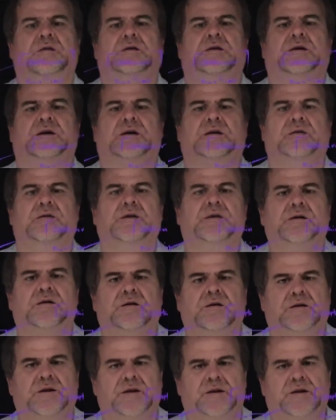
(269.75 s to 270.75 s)
telling
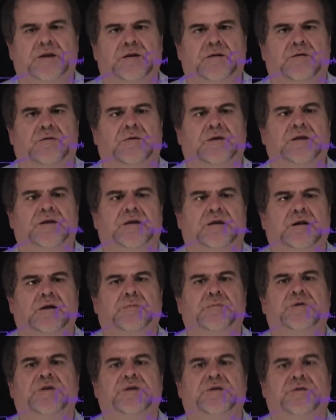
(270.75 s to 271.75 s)
your container
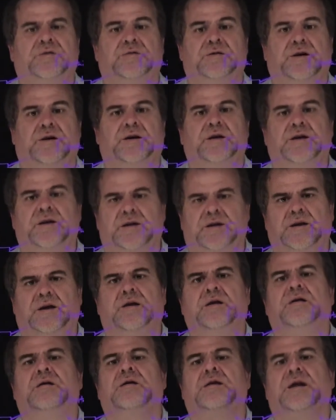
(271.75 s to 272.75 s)
runtime to create a
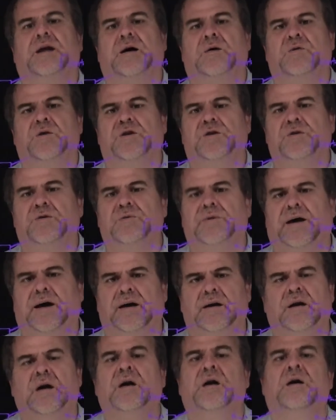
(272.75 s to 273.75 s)
container and how to do
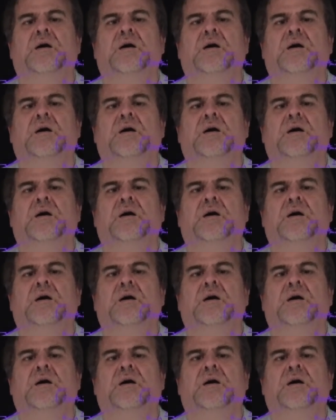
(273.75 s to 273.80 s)
that,